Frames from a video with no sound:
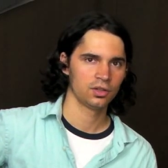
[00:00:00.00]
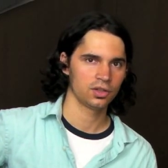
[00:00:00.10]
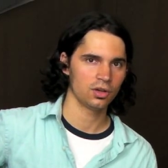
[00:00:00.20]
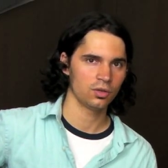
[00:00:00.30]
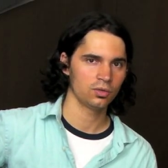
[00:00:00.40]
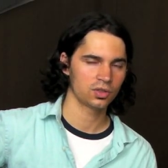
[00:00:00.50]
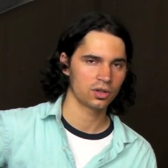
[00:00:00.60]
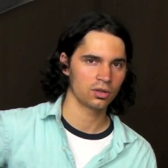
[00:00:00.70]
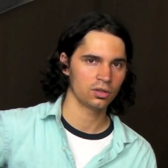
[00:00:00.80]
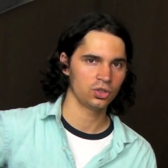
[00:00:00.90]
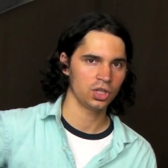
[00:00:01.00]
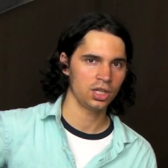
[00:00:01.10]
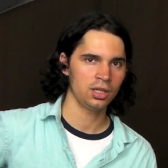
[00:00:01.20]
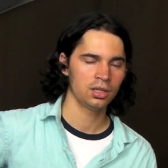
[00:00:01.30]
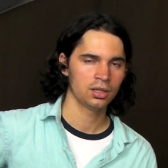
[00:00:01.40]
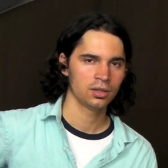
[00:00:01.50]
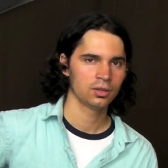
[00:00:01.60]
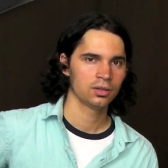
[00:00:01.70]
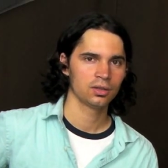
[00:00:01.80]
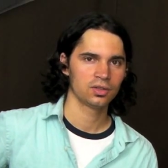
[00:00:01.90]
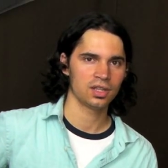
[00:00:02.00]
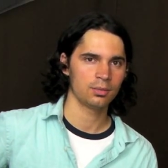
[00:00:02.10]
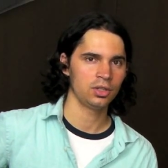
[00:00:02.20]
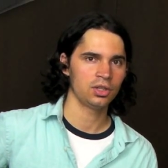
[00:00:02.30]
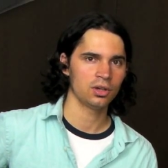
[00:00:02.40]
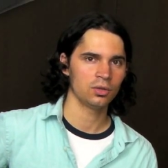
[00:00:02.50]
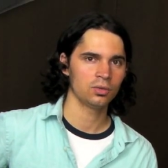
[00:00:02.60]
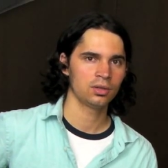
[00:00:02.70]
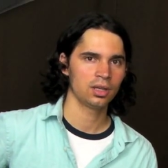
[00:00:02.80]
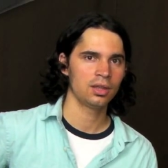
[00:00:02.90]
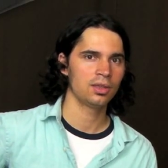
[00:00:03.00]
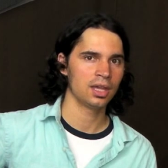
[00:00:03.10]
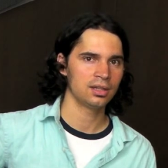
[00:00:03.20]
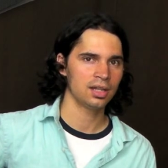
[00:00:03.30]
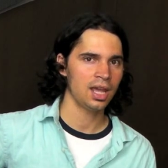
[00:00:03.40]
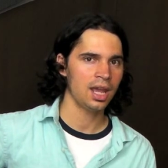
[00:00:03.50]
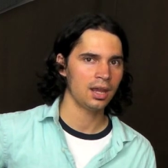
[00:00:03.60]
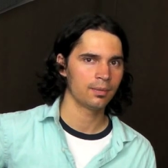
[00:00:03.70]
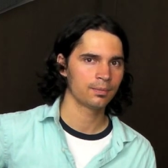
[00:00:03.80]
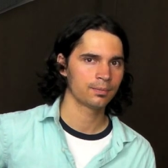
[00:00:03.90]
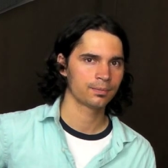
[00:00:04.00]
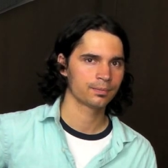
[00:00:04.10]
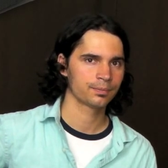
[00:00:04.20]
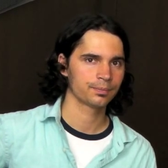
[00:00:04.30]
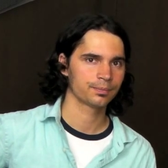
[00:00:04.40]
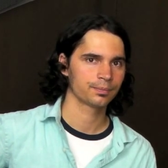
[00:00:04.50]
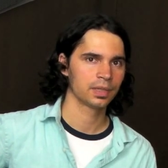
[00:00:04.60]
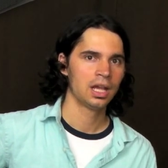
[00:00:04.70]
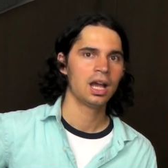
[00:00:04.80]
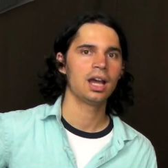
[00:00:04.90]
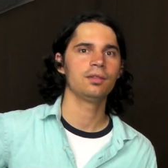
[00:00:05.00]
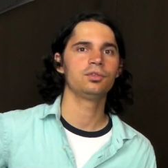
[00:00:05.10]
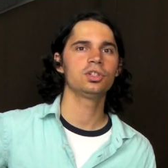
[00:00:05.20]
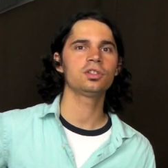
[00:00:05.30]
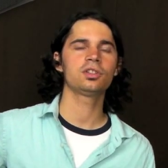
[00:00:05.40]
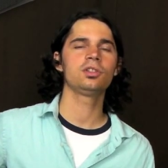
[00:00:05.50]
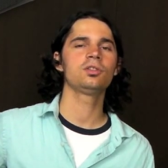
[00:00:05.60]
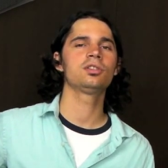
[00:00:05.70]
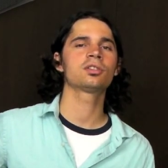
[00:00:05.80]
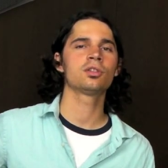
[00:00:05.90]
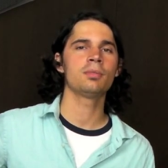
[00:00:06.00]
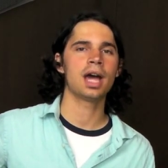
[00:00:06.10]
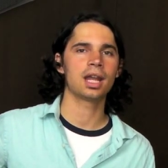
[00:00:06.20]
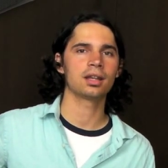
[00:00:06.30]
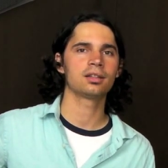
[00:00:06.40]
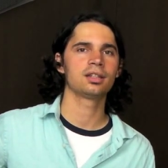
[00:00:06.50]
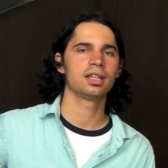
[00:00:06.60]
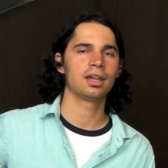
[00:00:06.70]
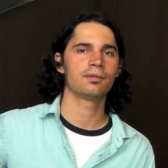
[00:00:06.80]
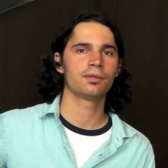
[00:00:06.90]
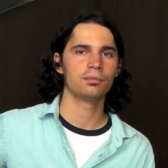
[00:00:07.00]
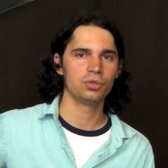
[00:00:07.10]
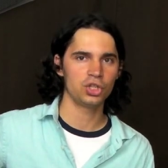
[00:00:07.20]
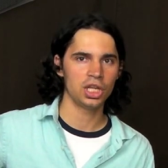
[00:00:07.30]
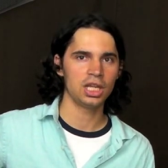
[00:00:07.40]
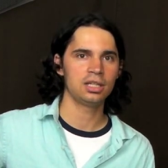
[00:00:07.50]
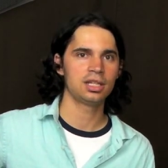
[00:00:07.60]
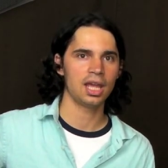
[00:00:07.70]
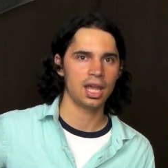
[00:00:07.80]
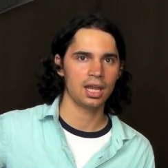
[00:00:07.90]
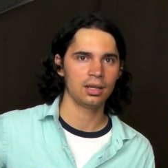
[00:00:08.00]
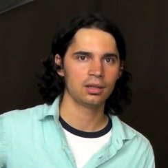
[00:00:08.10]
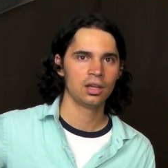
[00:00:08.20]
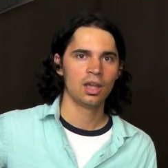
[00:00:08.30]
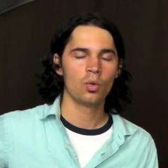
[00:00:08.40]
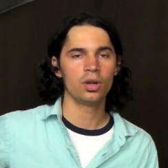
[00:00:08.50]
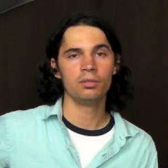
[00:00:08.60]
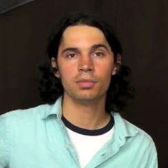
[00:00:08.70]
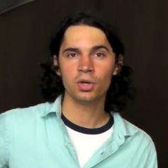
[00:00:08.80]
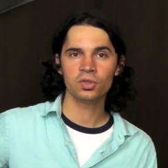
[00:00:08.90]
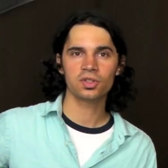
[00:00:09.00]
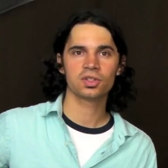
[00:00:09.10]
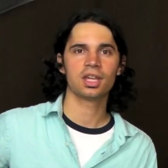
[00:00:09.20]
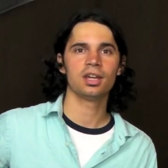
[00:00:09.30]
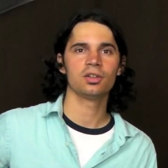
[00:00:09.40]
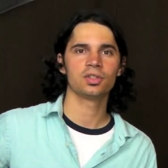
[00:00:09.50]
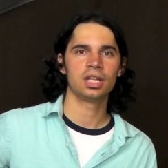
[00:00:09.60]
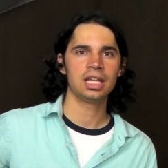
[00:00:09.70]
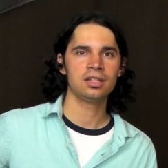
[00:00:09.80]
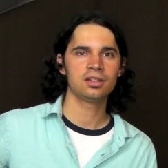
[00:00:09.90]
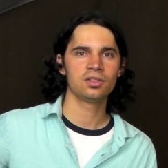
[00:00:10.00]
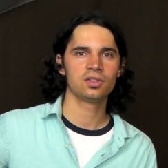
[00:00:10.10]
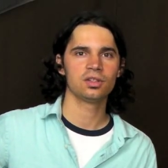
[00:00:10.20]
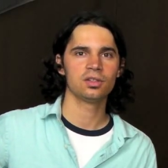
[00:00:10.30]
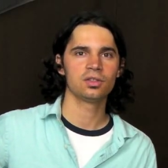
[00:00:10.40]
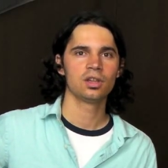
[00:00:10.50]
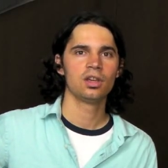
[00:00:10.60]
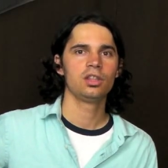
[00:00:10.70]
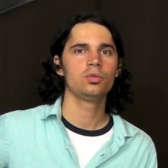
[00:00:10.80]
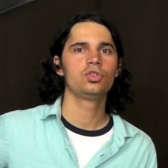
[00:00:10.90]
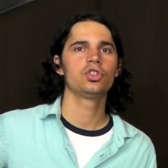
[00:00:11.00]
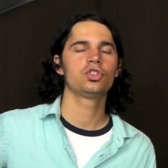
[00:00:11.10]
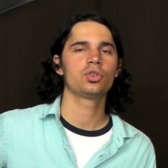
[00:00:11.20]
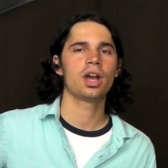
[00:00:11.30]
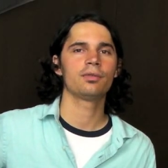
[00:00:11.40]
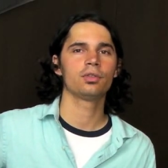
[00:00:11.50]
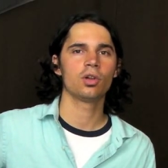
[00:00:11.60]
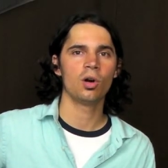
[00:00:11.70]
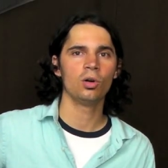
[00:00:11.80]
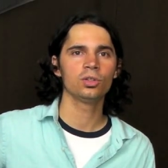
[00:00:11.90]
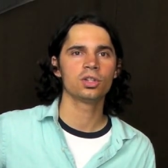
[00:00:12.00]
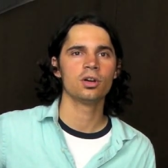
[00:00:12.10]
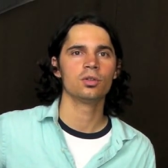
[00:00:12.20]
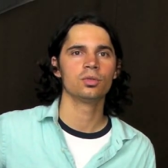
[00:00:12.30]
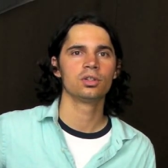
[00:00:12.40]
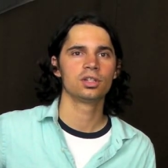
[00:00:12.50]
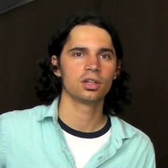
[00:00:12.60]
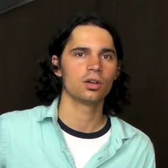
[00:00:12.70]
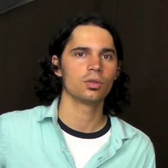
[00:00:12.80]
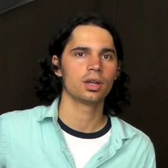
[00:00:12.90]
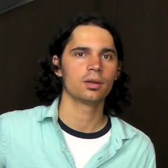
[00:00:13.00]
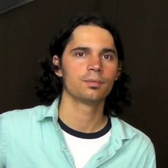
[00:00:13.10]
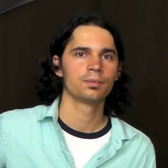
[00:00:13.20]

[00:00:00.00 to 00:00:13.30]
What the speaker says: So, start on the G, semitone, and then to A. I have just used a chromatic to get from G to A, when in most scales and instances you would just travel a whole tone to go there.